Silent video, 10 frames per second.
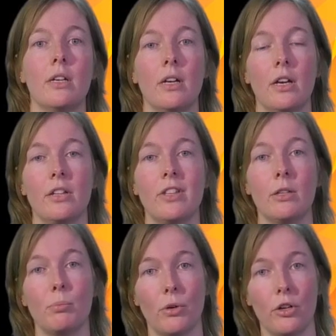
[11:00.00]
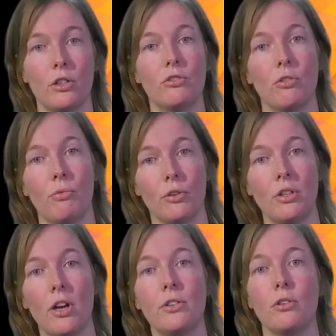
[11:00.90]
than products for
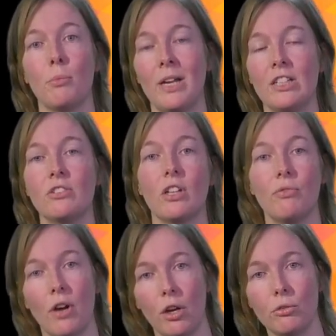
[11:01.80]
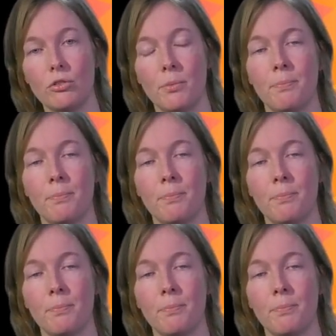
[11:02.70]
the other domains that followed.